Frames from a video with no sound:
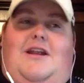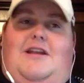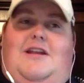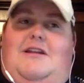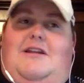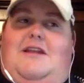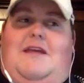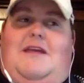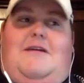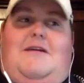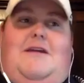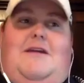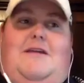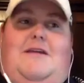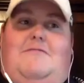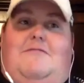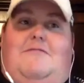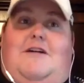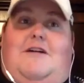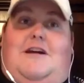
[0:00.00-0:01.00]
it
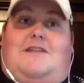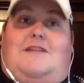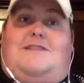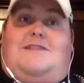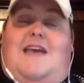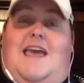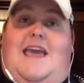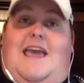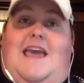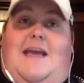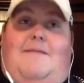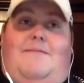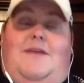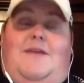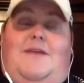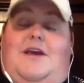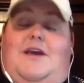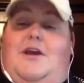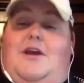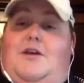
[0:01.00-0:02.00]
was, hey,
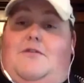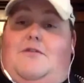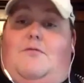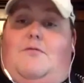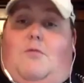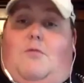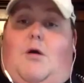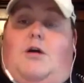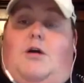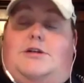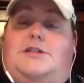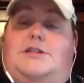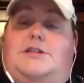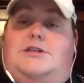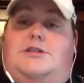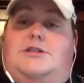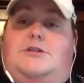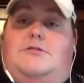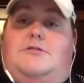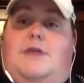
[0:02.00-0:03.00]
you walked
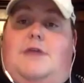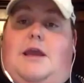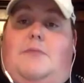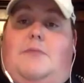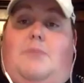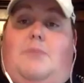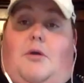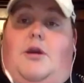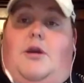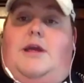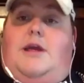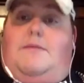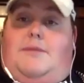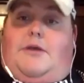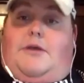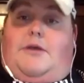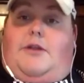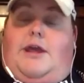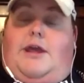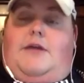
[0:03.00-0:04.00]
into a burning
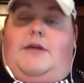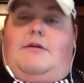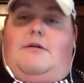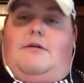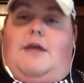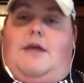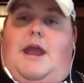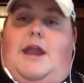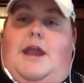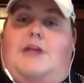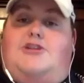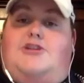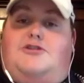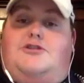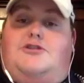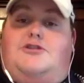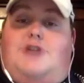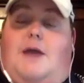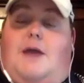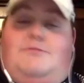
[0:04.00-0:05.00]
building and it's
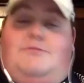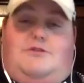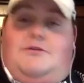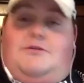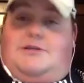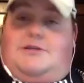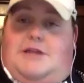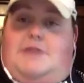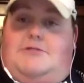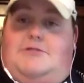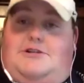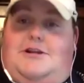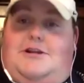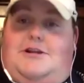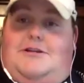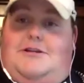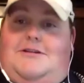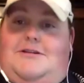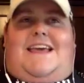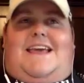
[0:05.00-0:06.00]
your job to extinguish it.
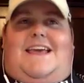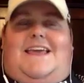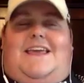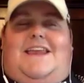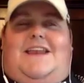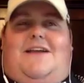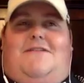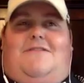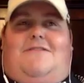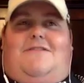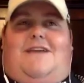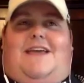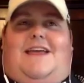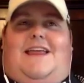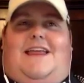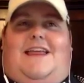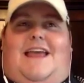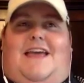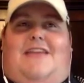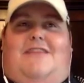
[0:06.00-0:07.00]
You know,
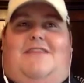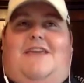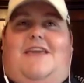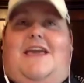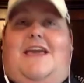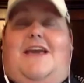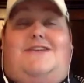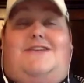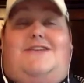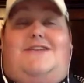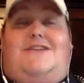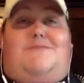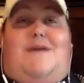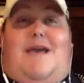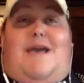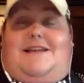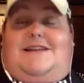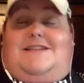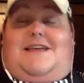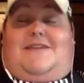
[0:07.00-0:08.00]
I think it goes
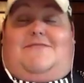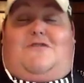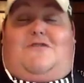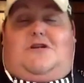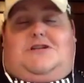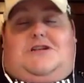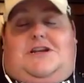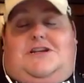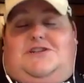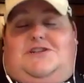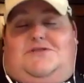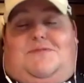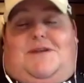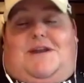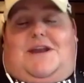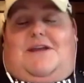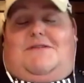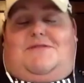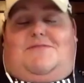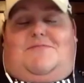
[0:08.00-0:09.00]
back to that first initial
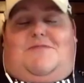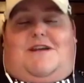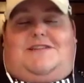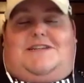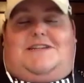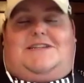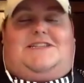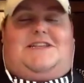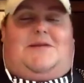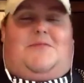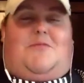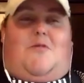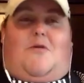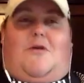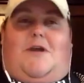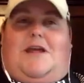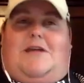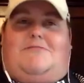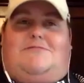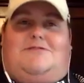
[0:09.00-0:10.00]
meeting with President
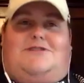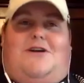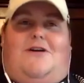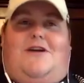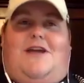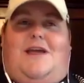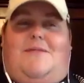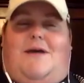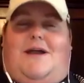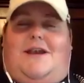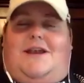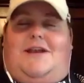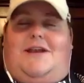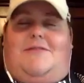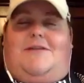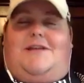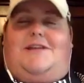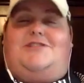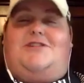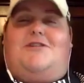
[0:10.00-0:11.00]
Seymour, and he was talking about, you
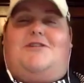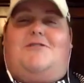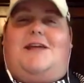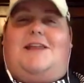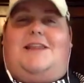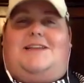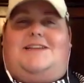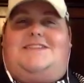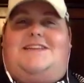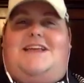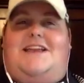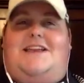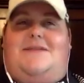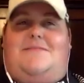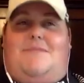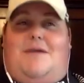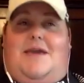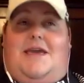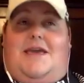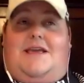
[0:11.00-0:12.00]
know, he jokingly said
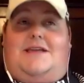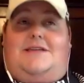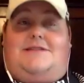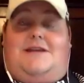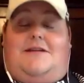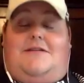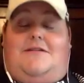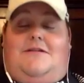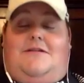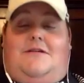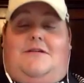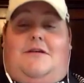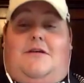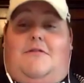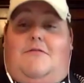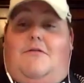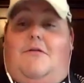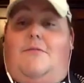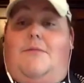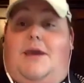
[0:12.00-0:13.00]
to me, he said,
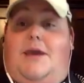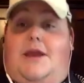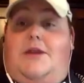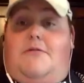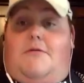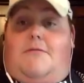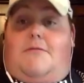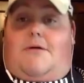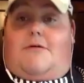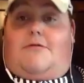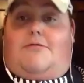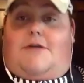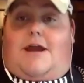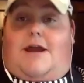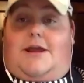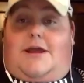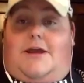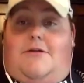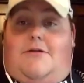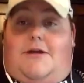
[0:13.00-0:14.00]
well, me and you are both
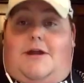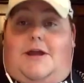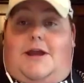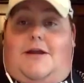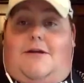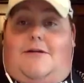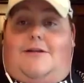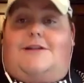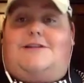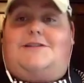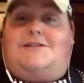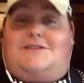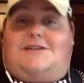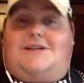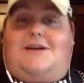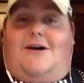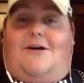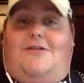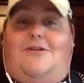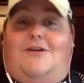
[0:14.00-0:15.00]
out of here in a year. Let's
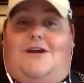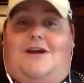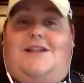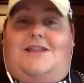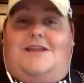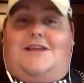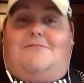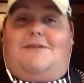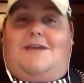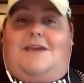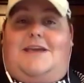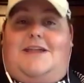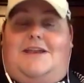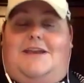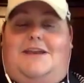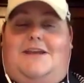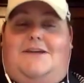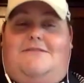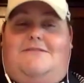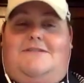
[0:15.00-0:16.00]
see all the good that we
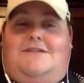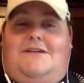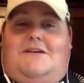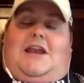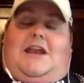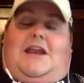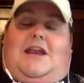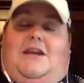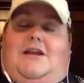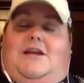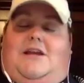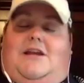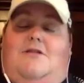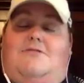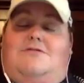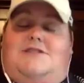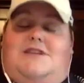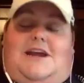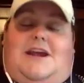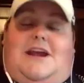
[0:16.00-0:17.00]
can do. And
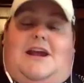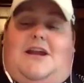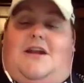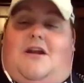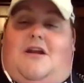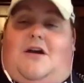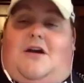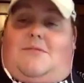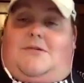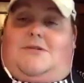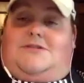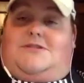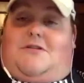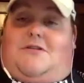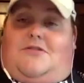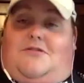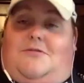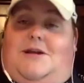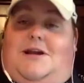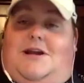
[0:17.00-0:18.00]
closing in on almost
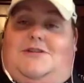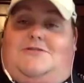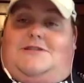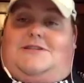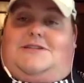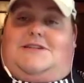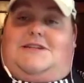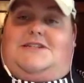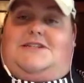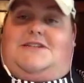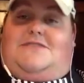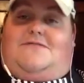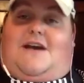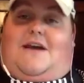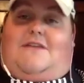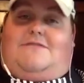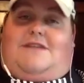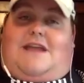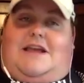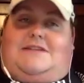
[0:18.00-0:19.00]
our
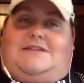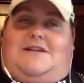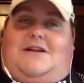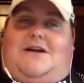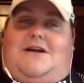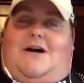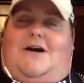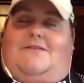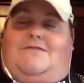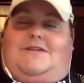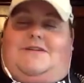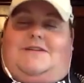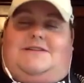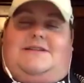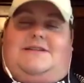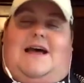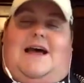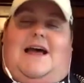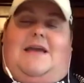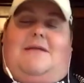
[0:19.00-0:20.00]
365 days in office,
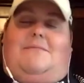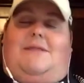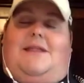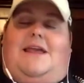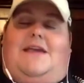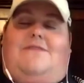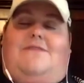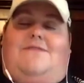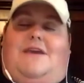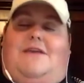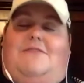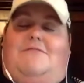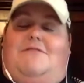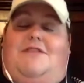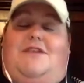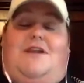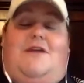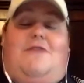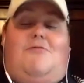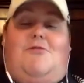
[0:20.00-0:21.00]
I am leaving
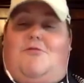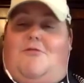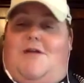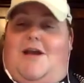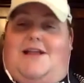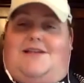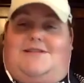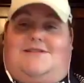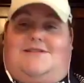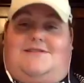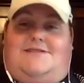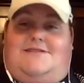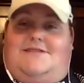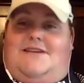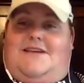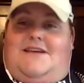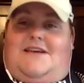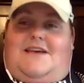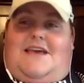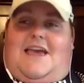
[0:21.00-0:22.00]
with no regrets,
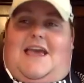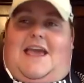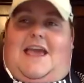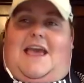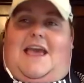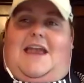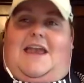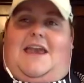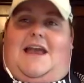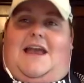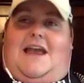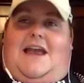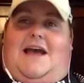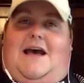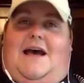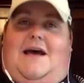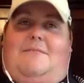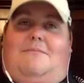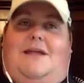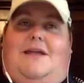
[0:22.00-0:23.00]
and
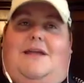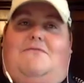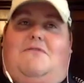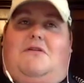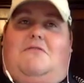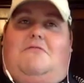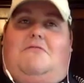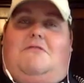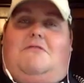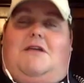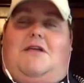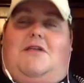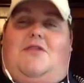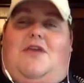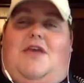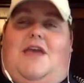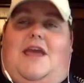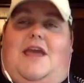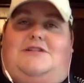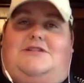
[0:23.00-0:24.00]
I'm leaving with
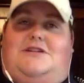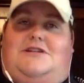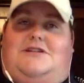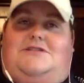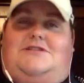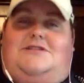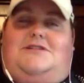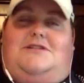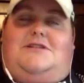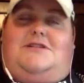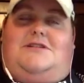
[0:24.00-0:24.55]
a just